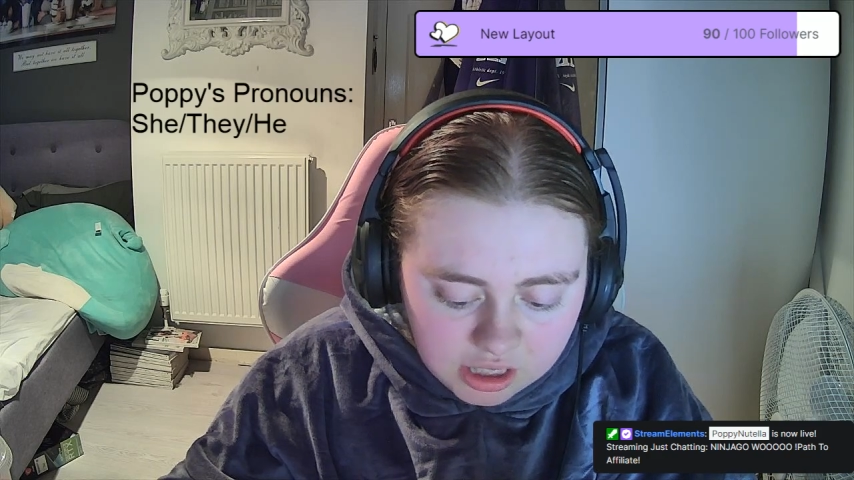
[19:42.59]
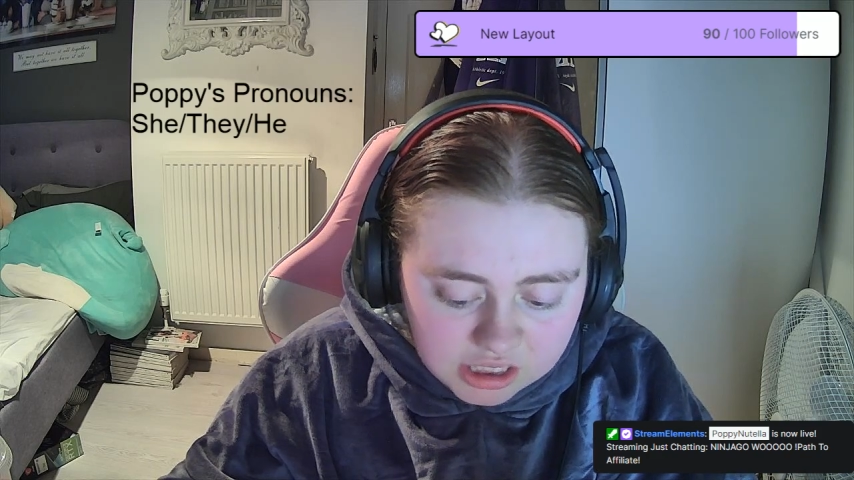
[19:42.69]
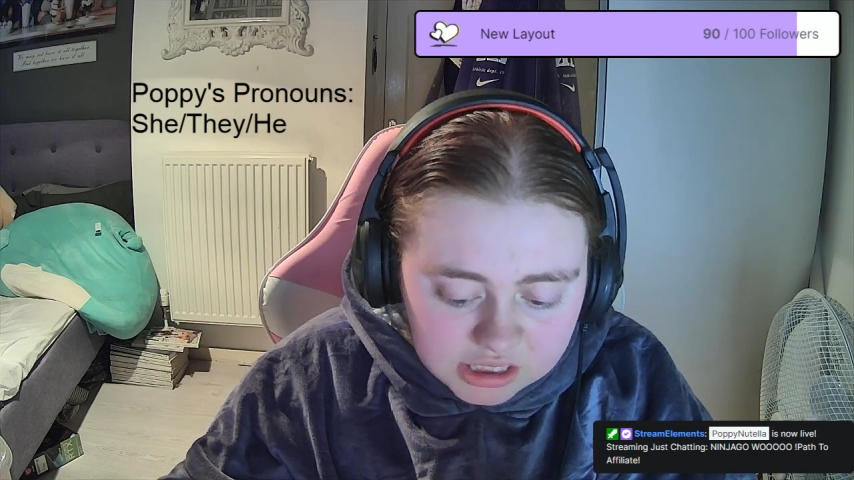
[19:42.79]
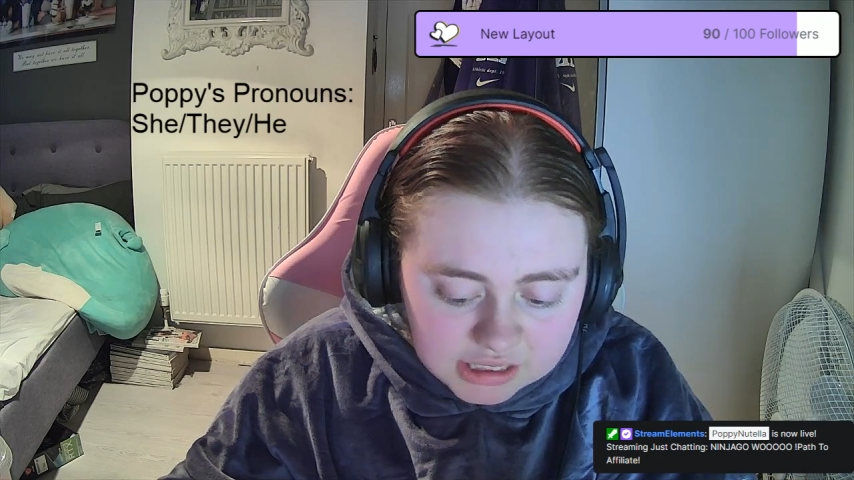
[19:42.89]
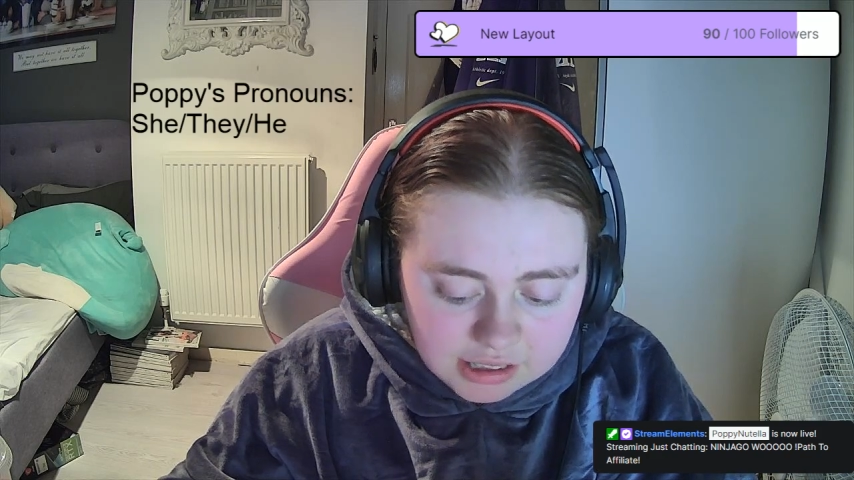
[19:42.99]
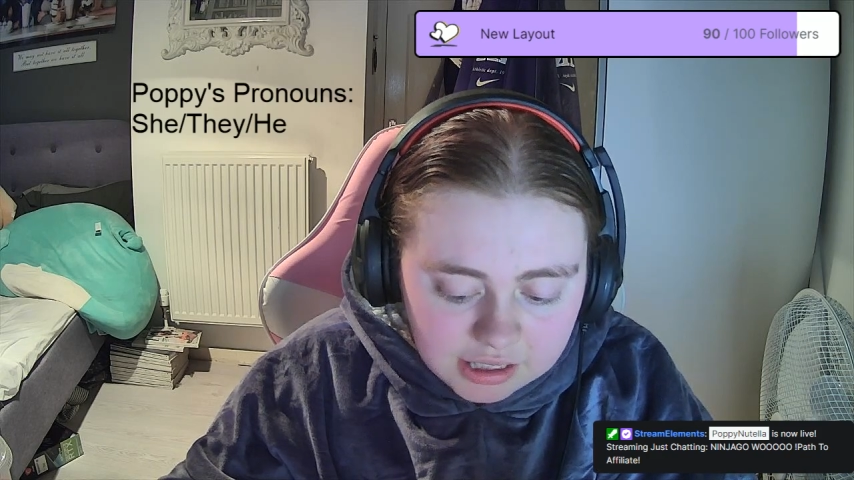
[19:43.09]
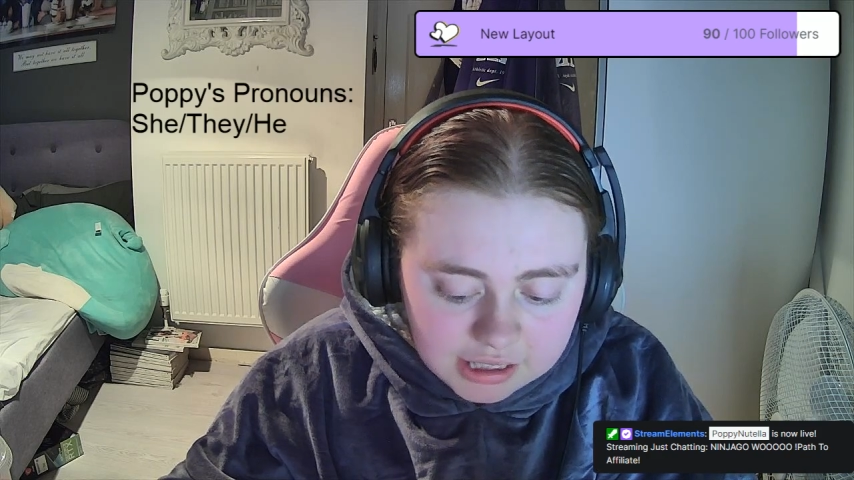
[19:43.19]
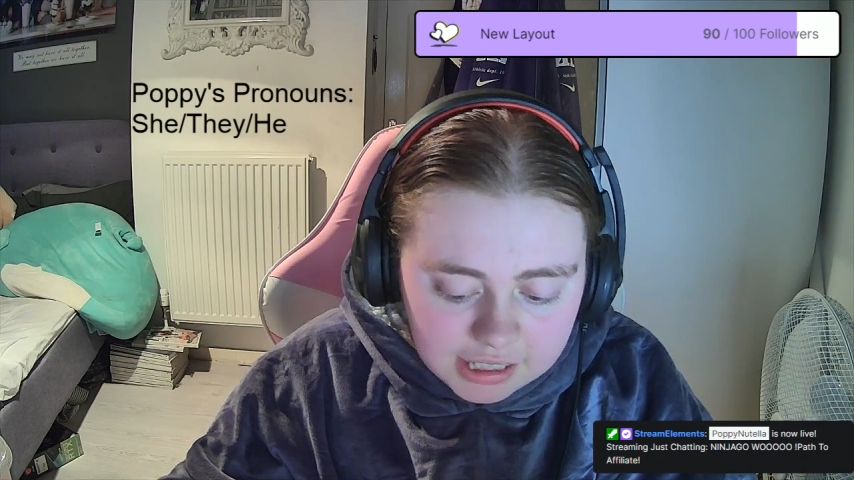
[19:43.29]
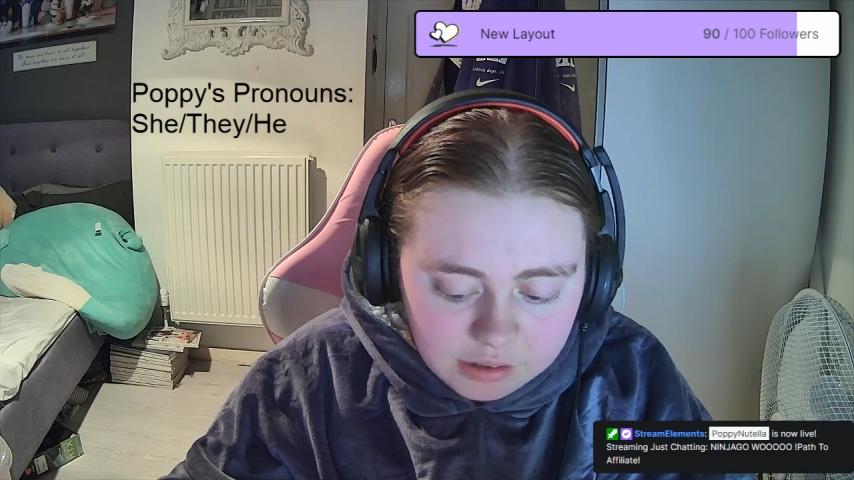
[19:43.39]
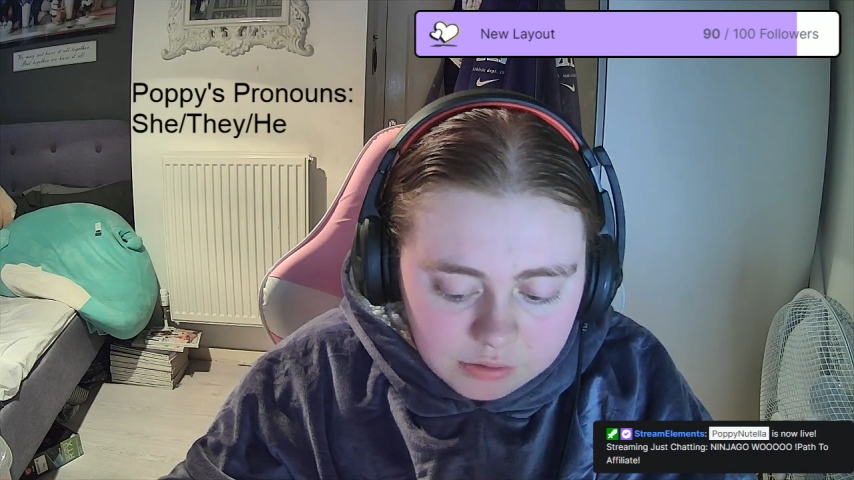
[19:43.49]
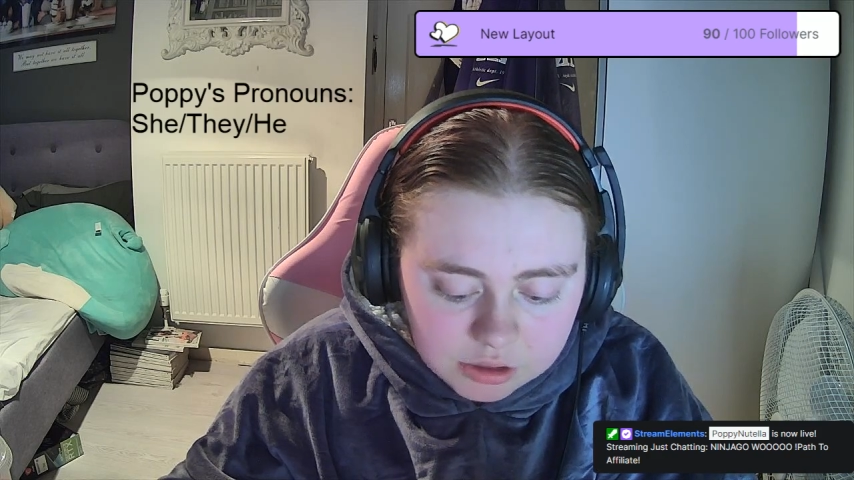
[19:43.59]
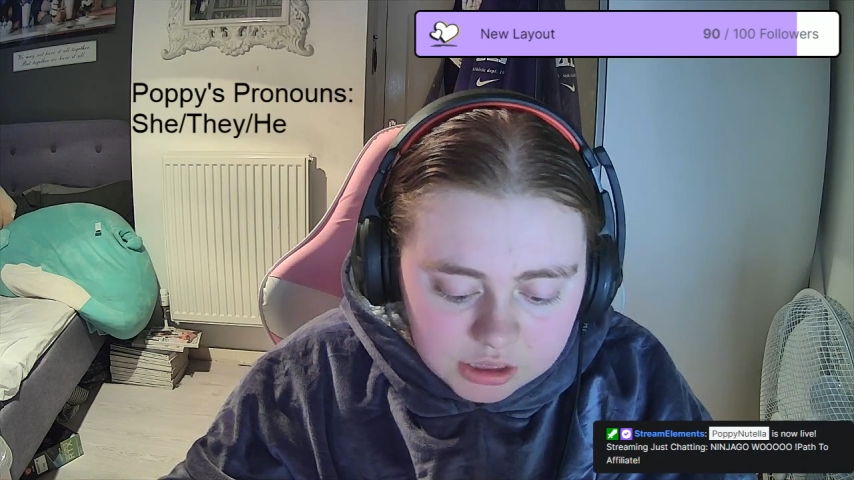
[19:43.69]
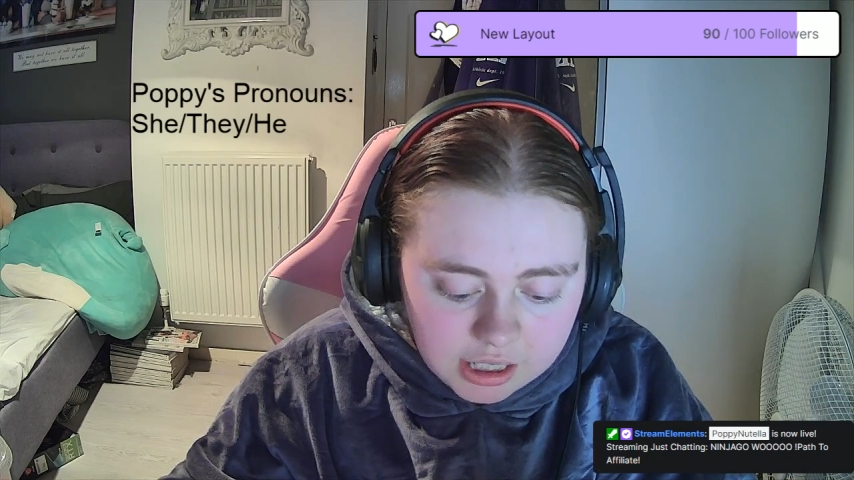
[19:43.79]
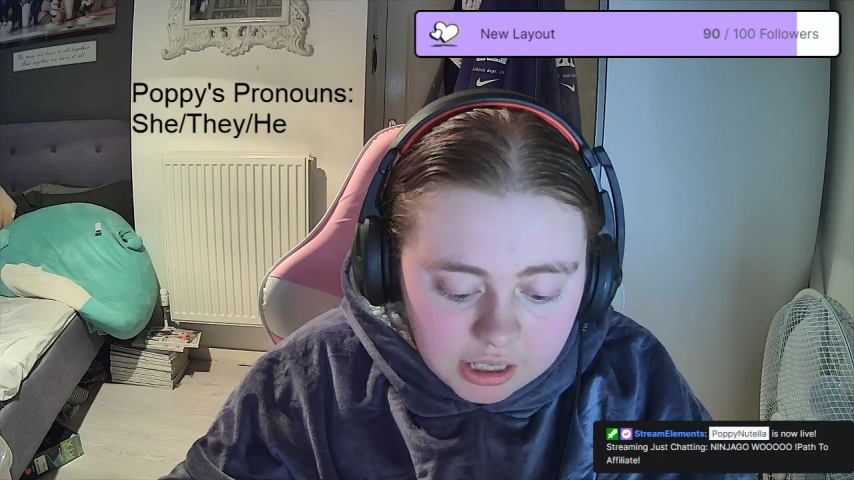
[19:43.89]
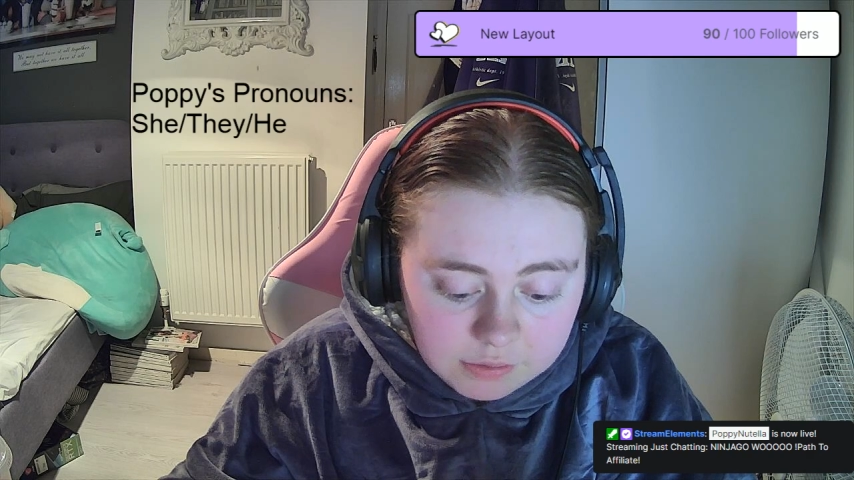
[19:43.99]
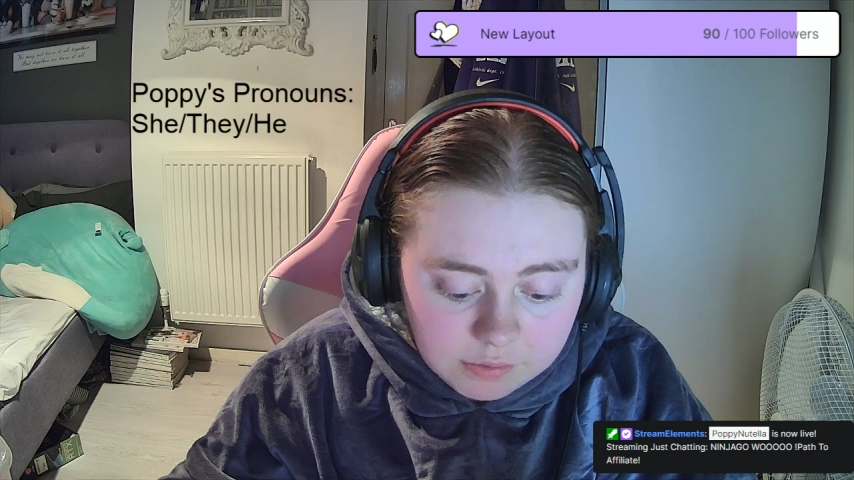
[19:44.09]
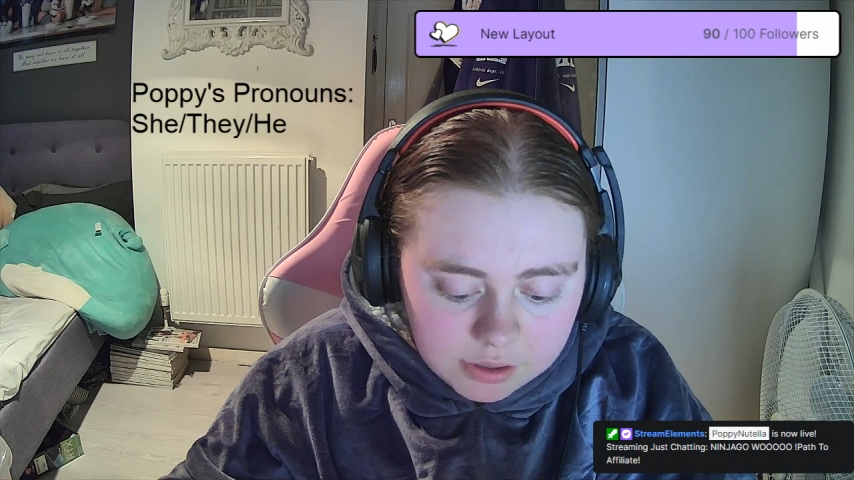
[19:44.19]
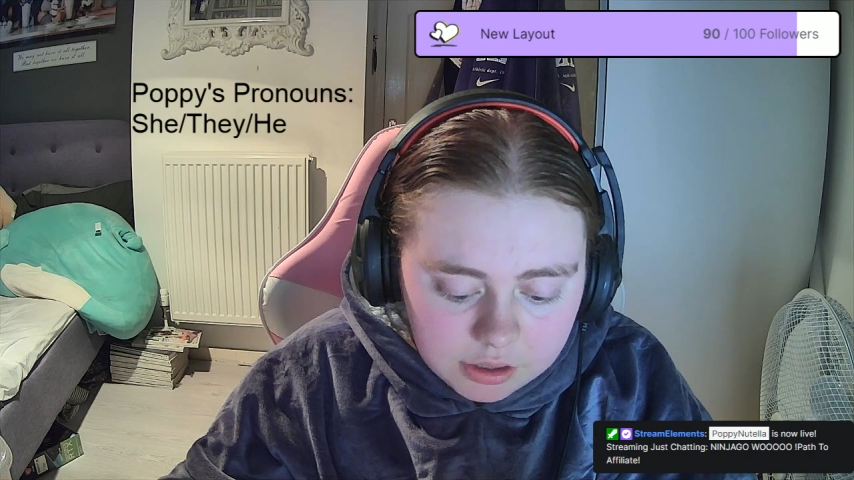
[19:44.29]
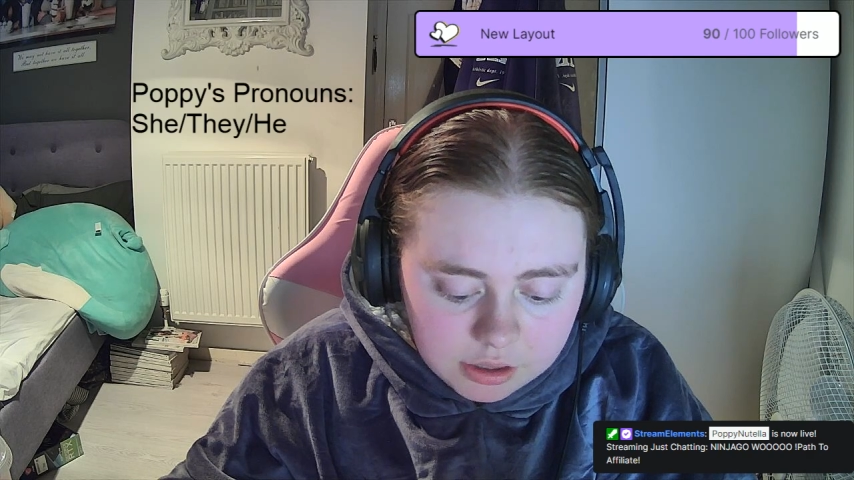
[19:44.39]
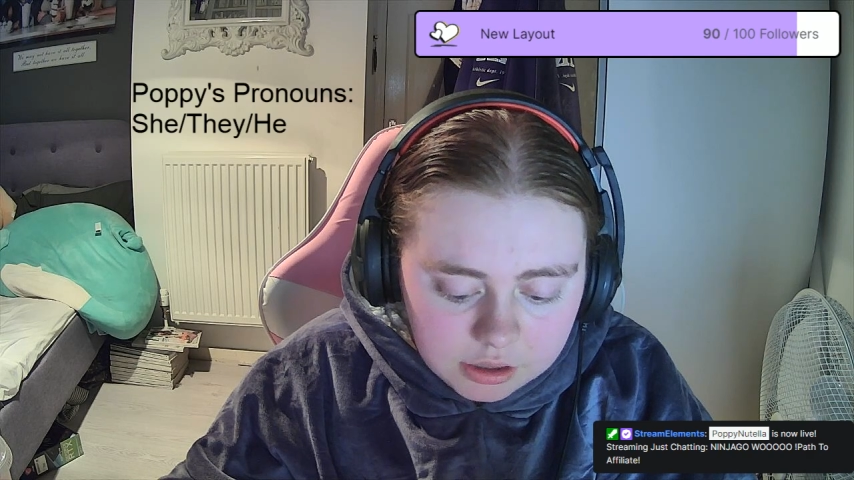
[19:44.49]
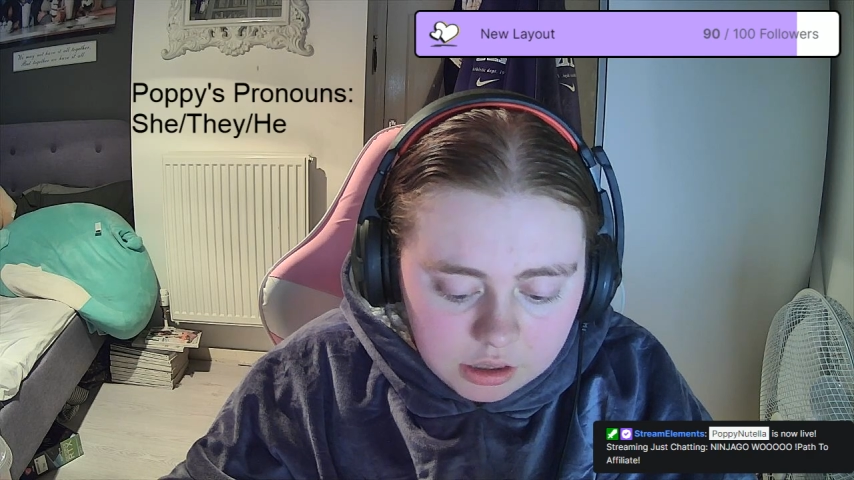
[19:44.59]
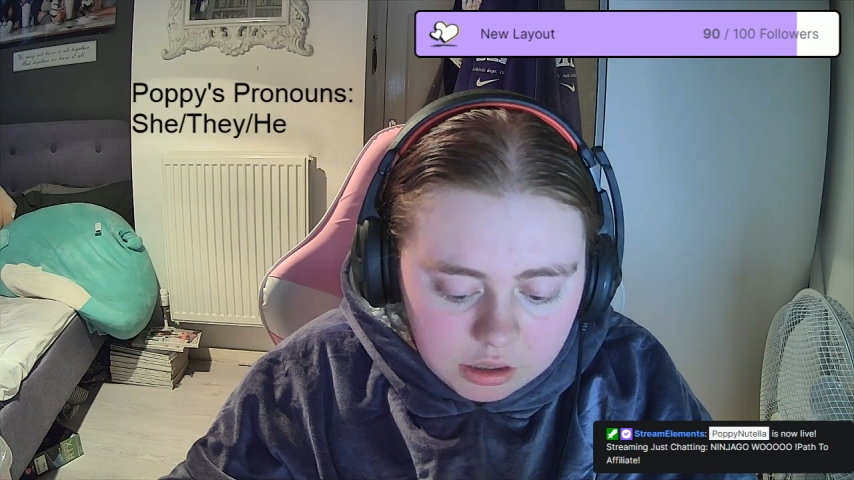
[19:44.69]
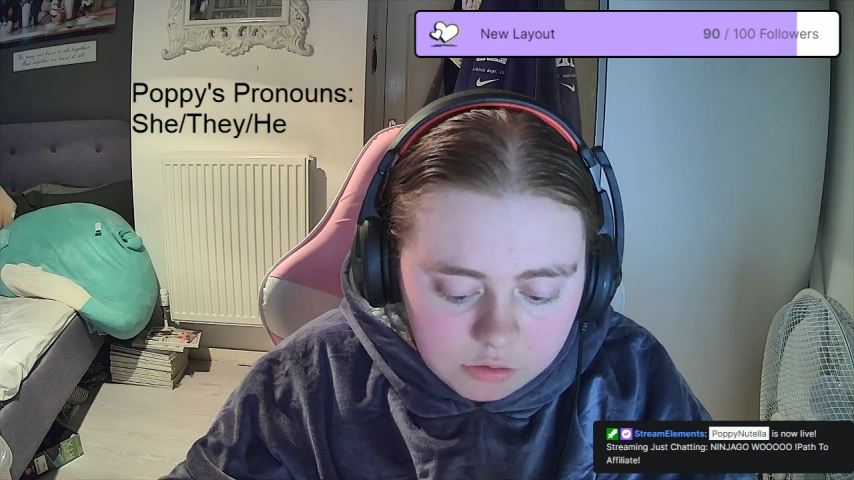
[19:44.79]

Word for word: That doesn't sound like any rooster I've ever heard,